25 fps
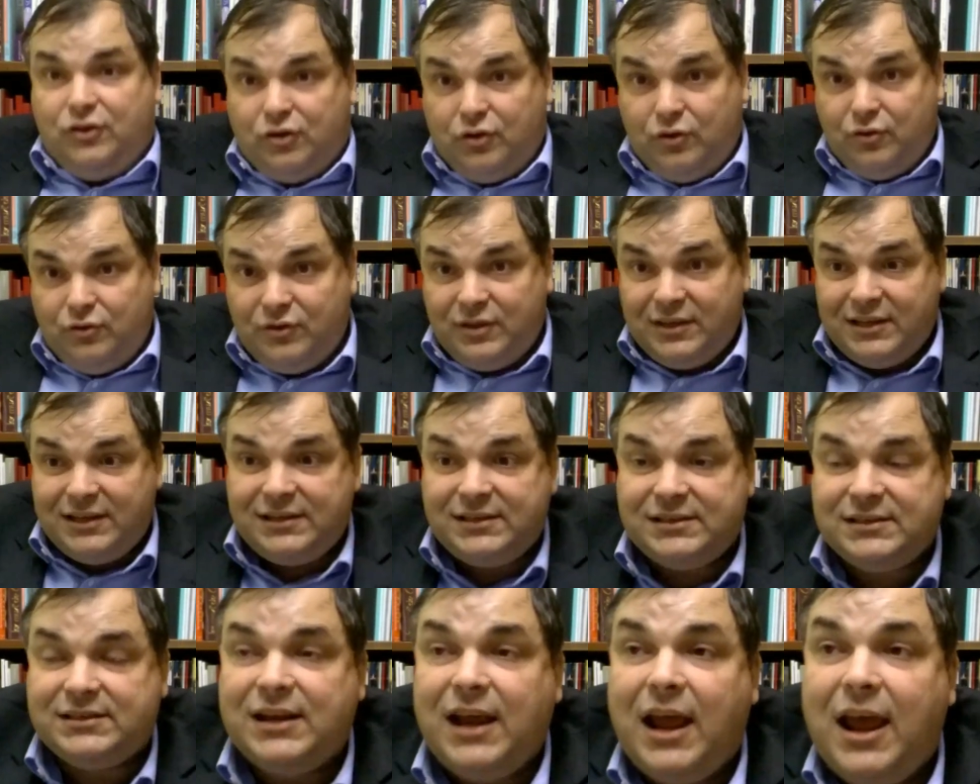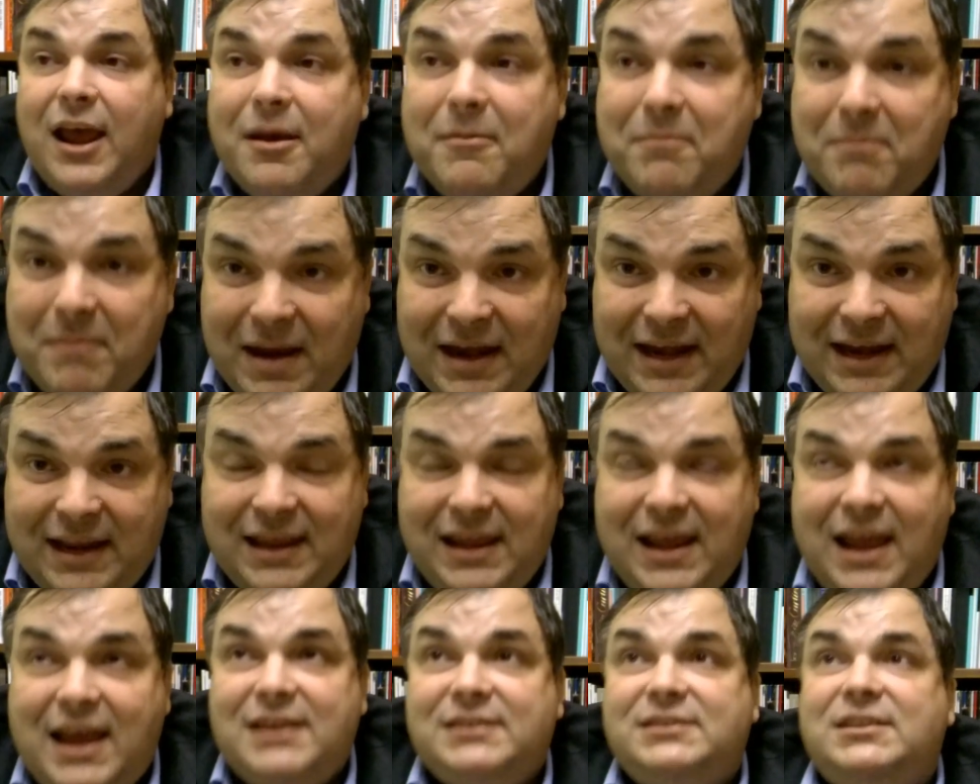do this many
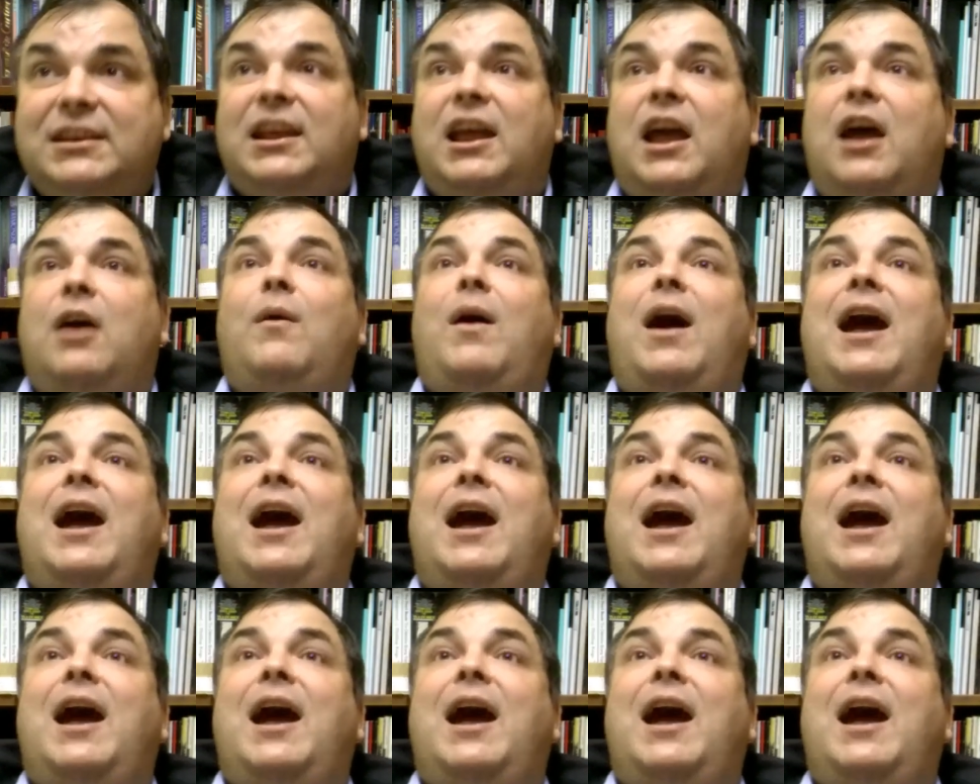years ago.